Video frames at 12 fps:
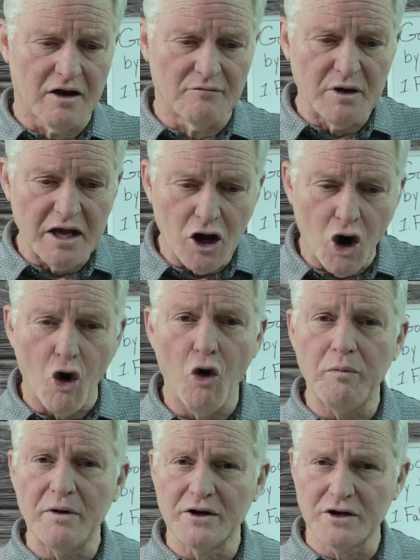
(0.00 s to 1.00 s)
being
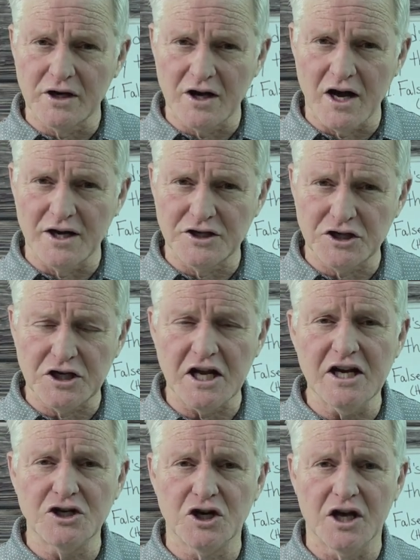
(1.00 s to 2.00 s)
open to God's
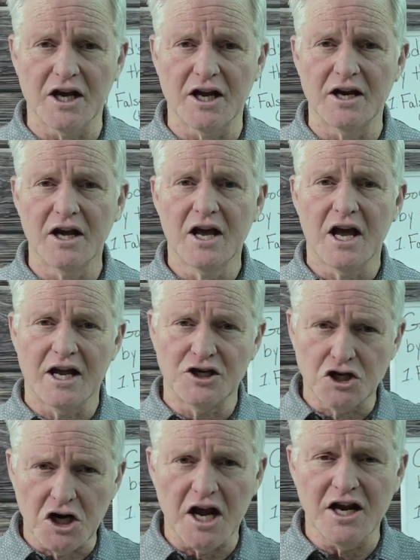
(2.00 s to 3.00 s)
teaching and
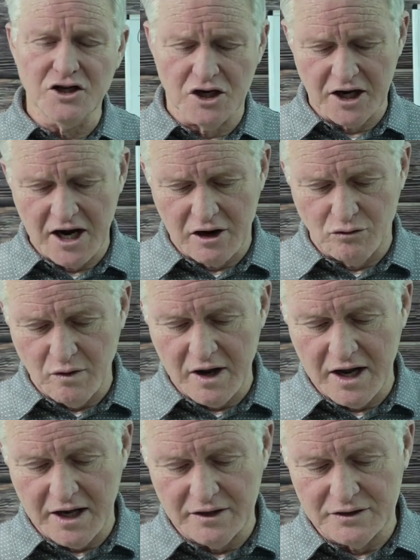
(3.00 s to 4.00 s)
changing our
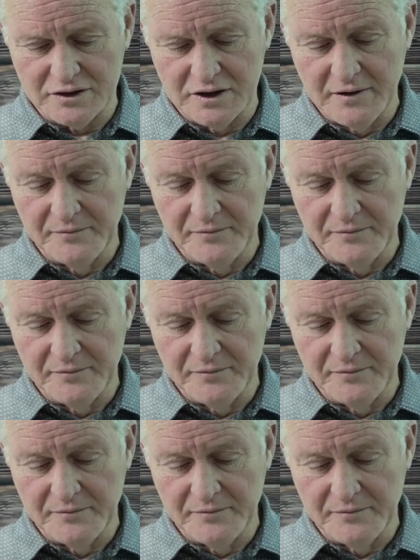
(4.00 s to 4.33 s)
ways.